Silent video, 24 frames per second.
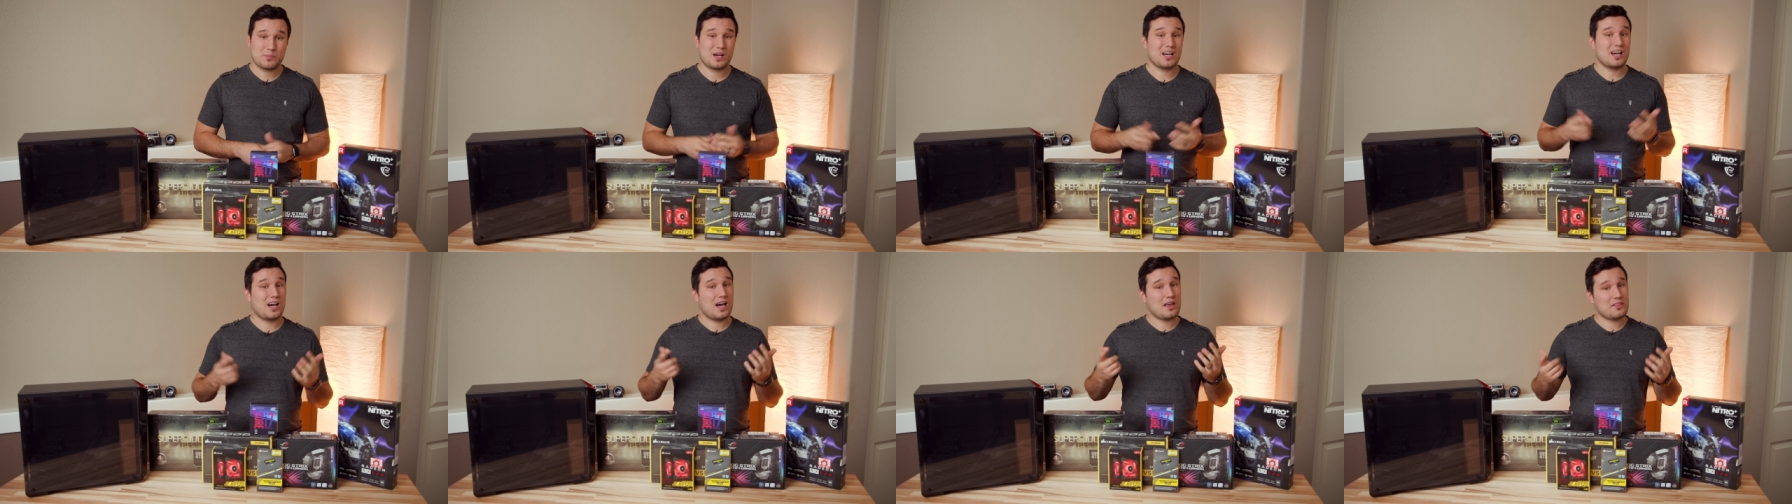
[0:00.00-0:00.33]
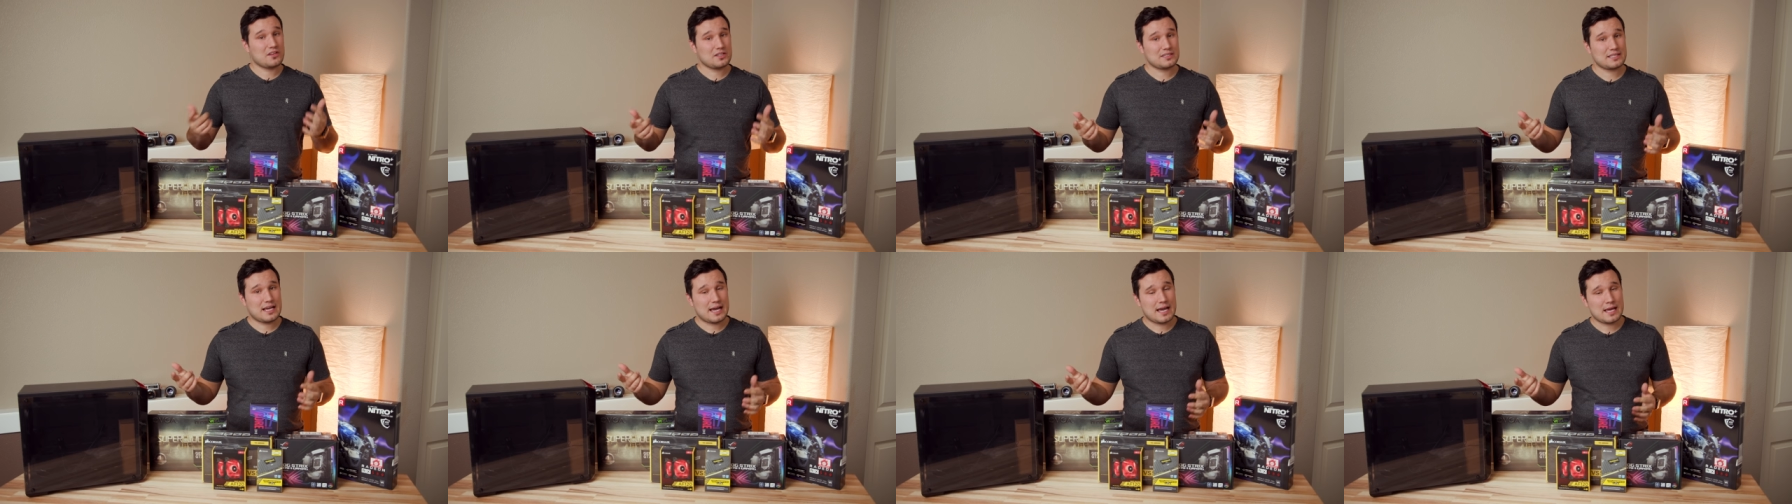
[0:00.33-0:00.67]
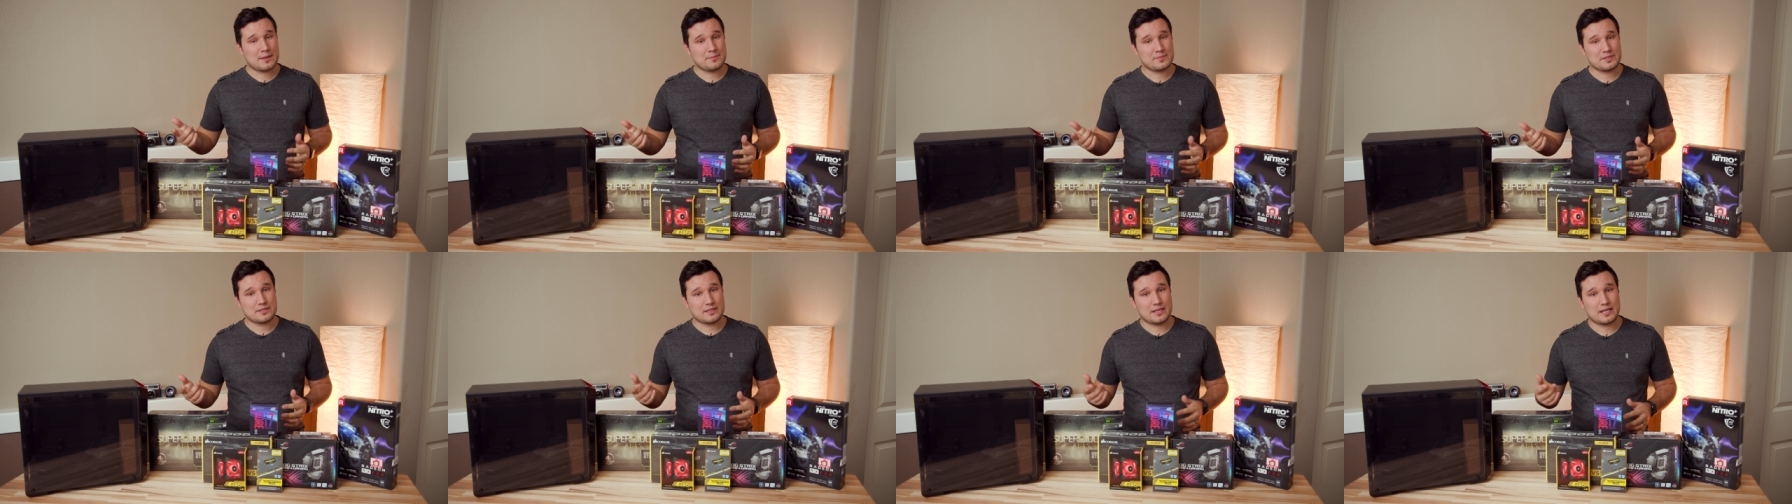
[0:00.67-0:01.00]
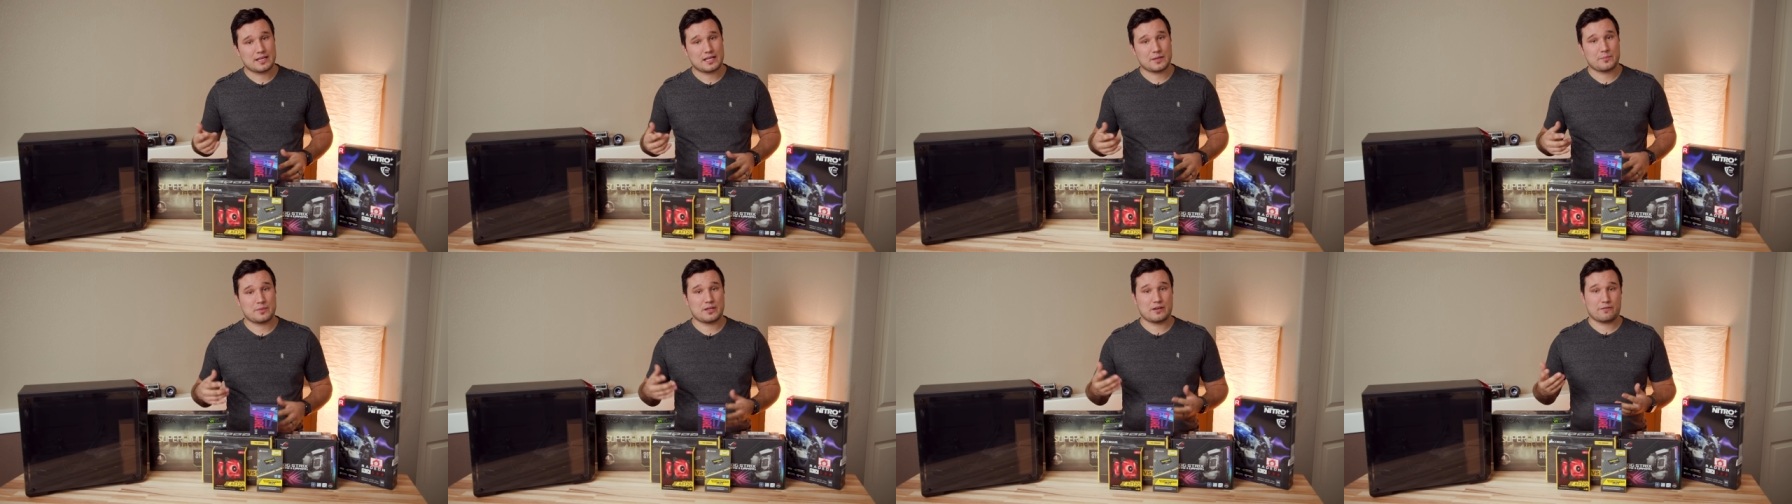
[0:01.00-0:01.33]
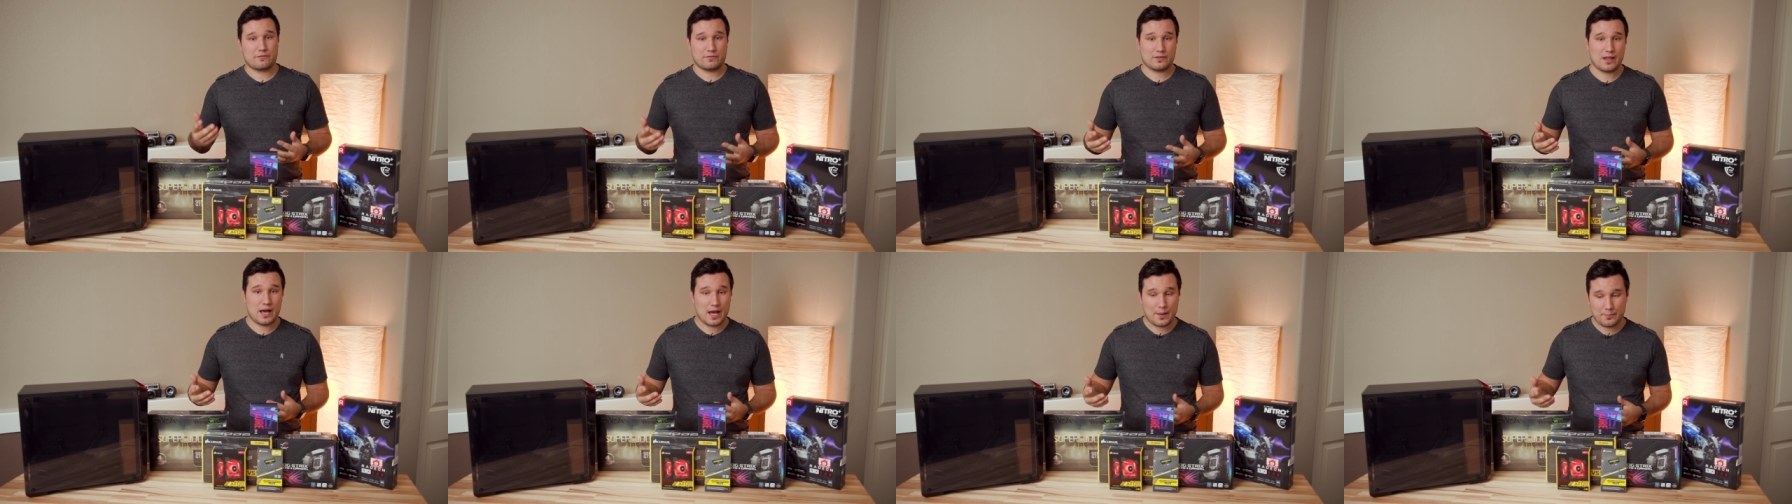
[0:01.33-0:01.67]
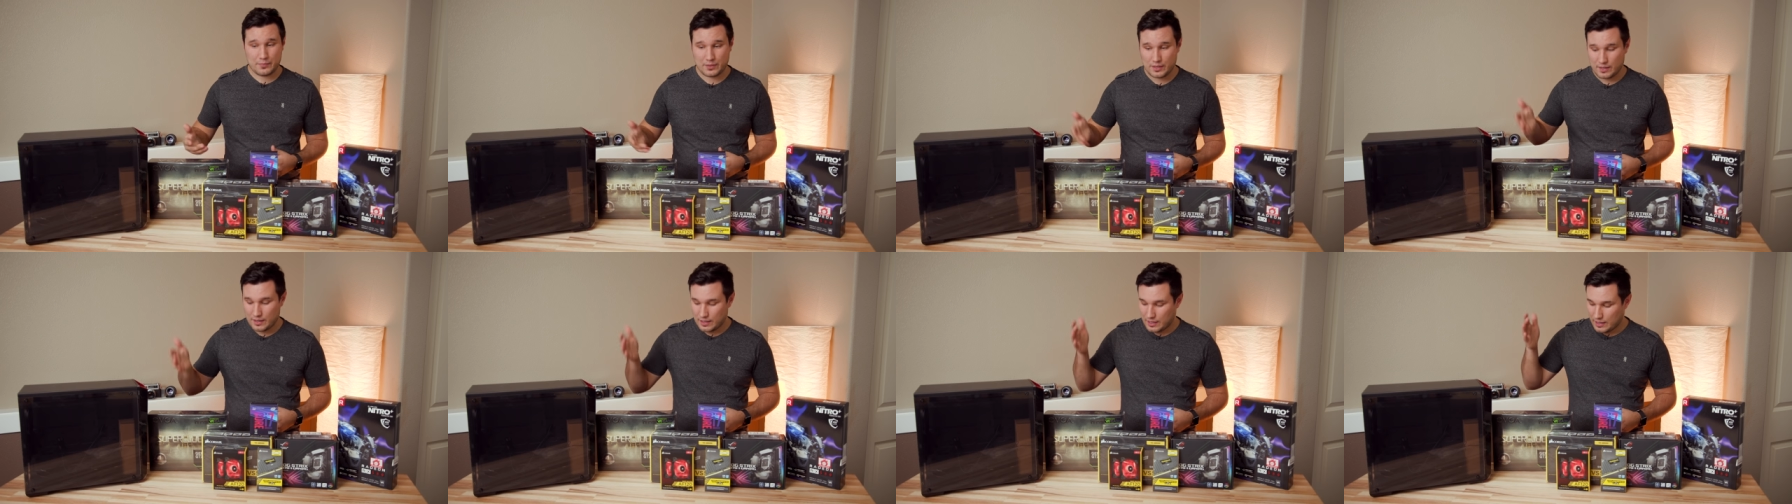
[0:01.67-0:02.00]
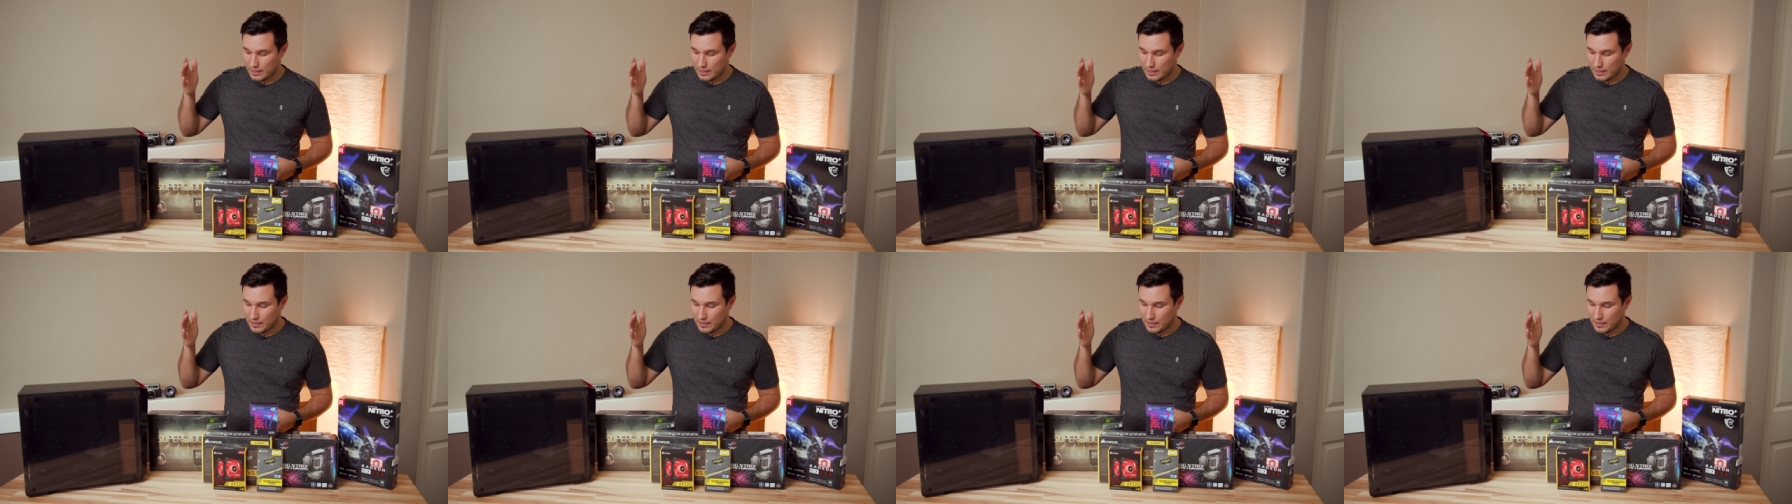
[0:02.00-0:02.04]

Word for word: but other times it could be a flop.